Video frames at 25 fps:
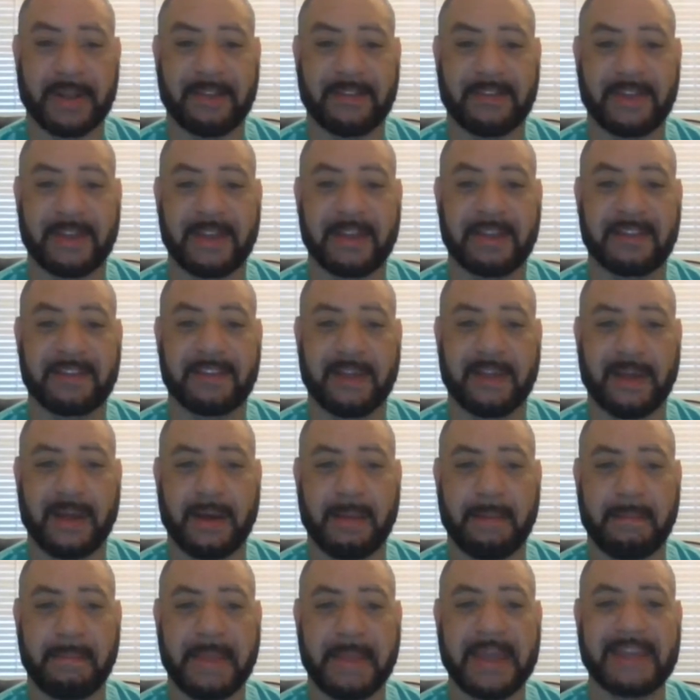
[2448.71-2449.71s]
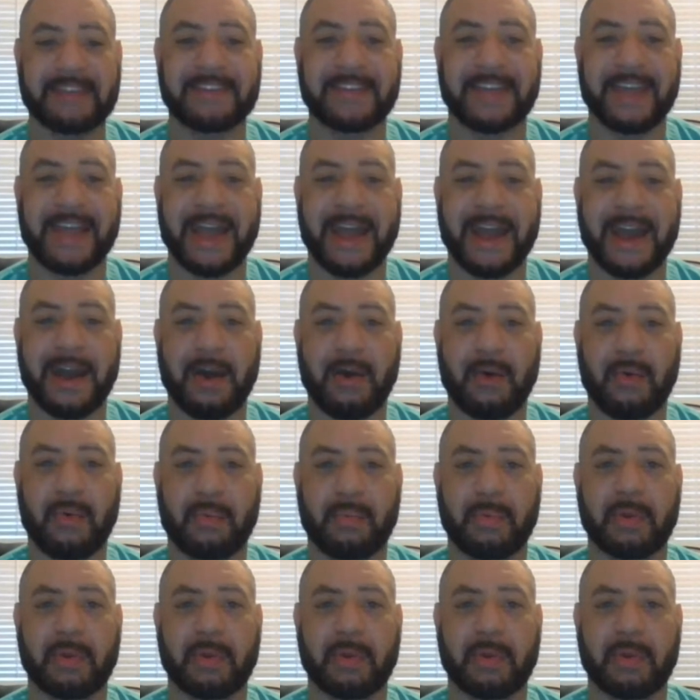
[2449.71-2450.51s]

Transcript: and it's amazing how